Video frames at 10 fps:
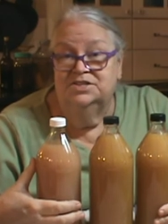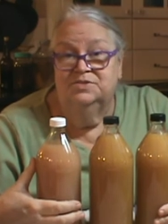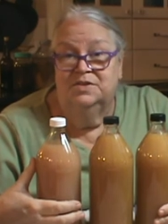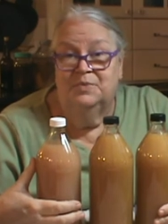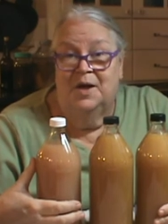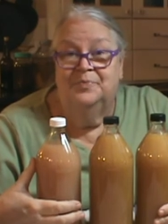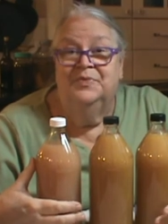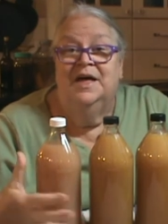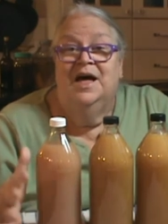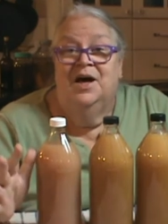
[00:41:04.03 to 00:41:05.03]
too as well.
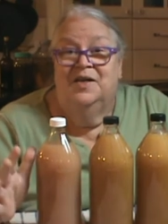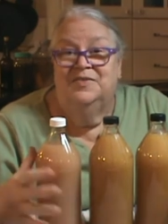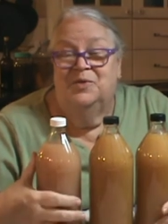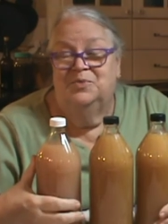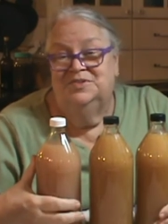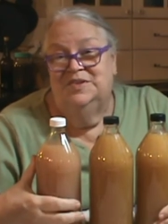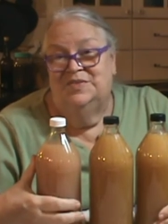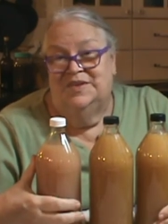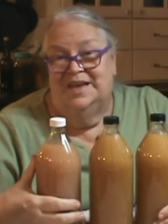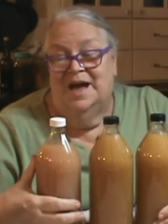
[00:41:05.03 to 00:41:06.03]
So we'll just
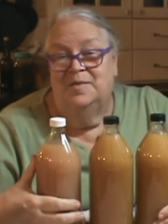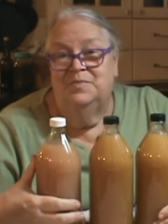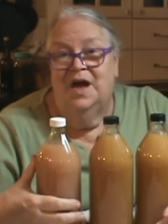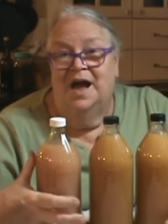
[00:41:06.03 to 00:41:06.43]
see. I'm